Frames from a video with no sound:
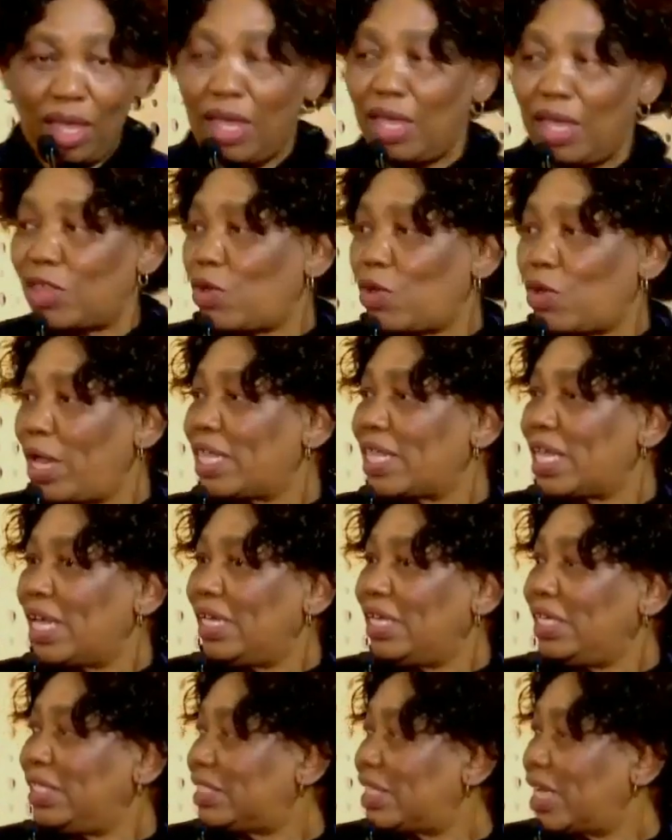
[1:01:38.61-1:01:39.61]
So it's an
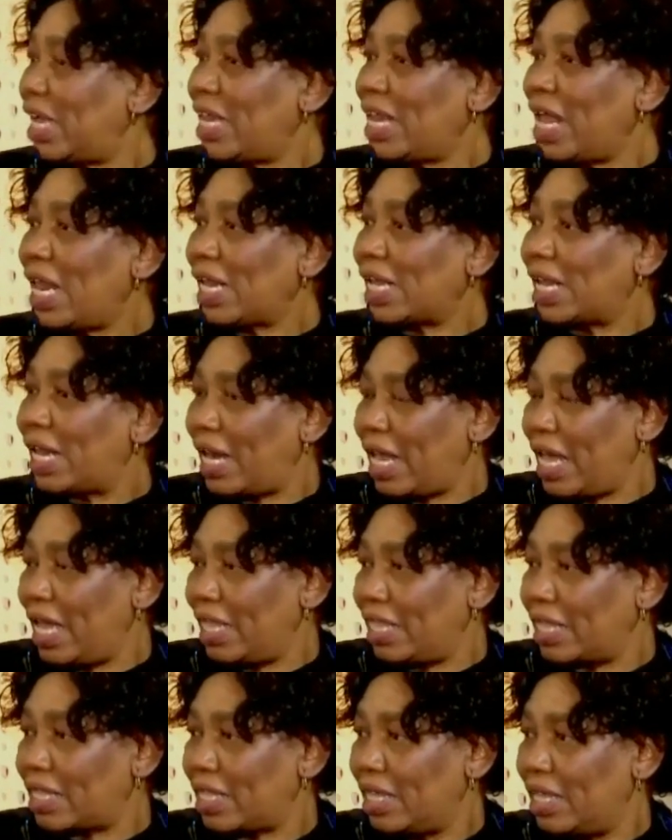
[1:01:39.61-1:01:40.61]
internal
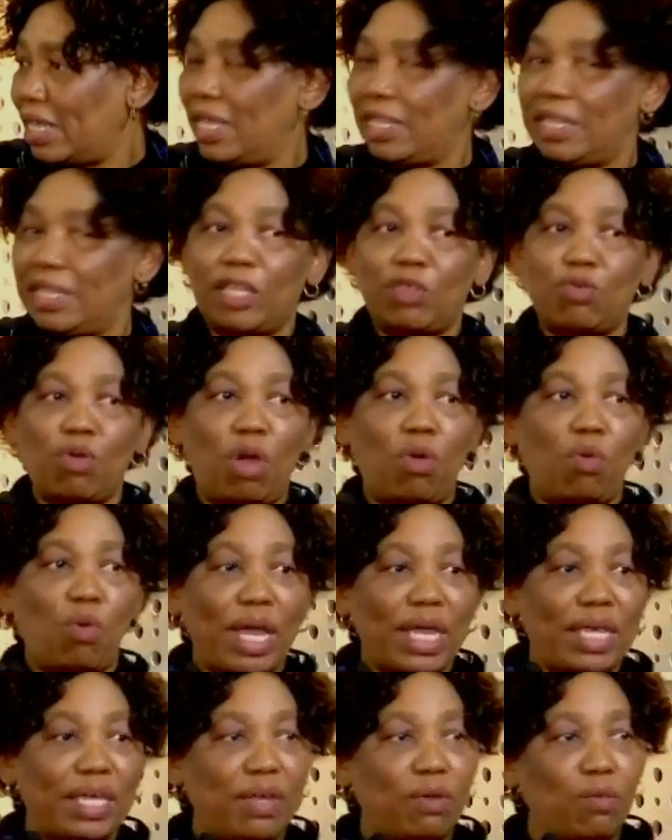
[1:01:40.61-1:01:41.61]
grade that we are
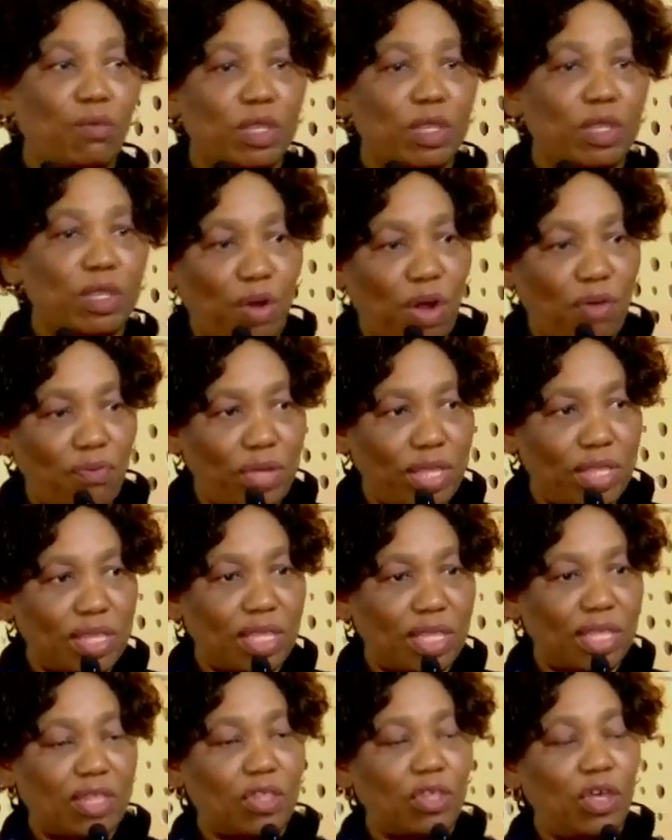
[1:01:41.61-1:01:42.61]
working with
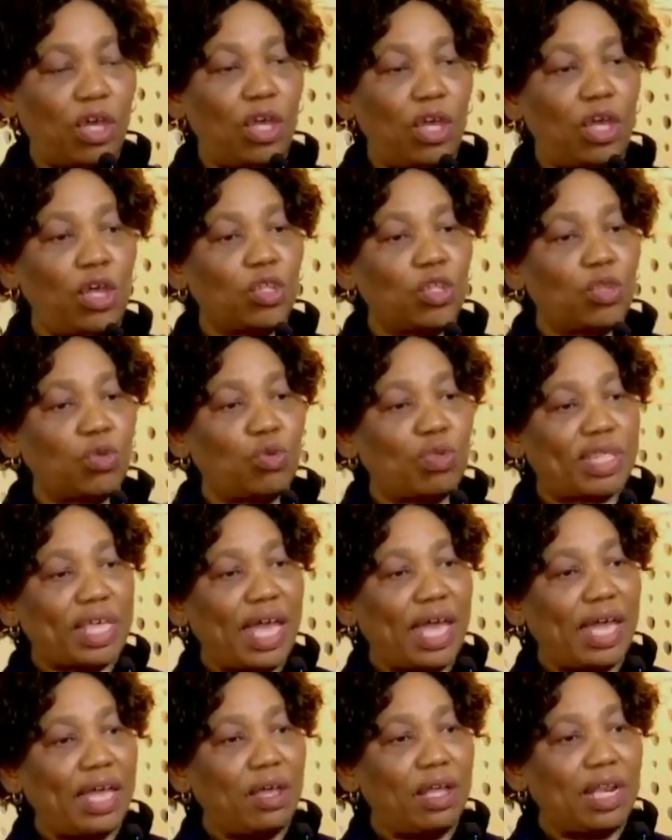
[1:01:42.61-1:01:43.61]
provinces to
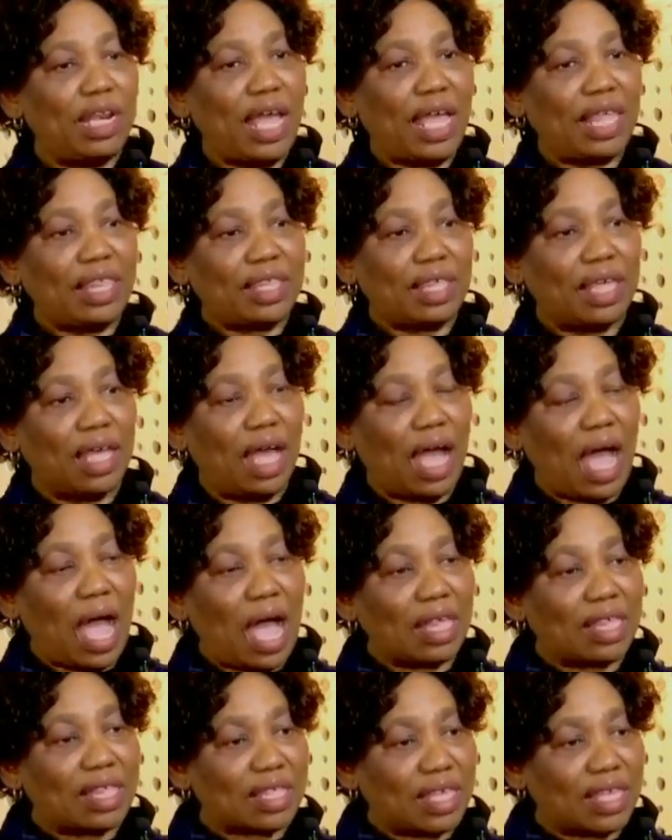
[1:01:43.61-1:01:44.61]
say, let's
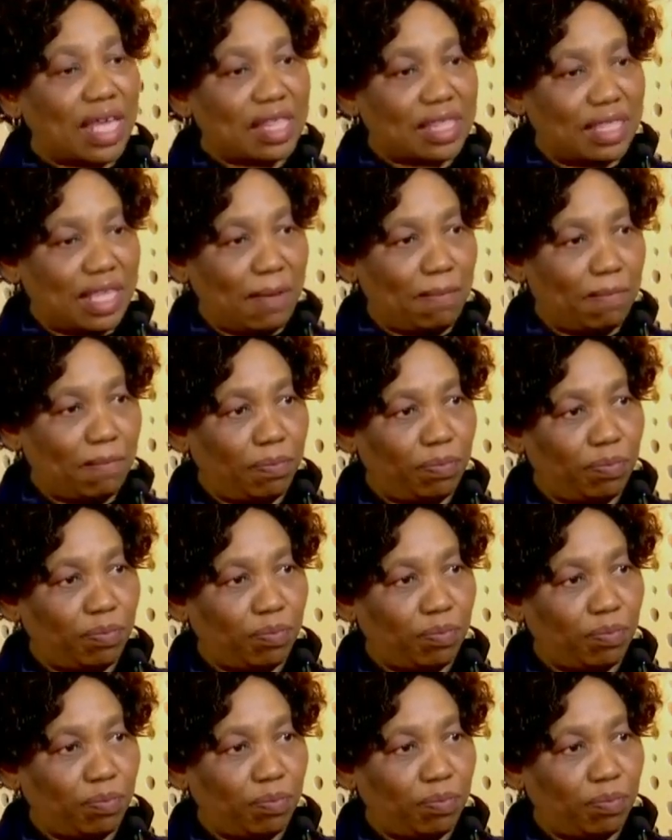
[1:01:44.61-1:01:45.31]
assess them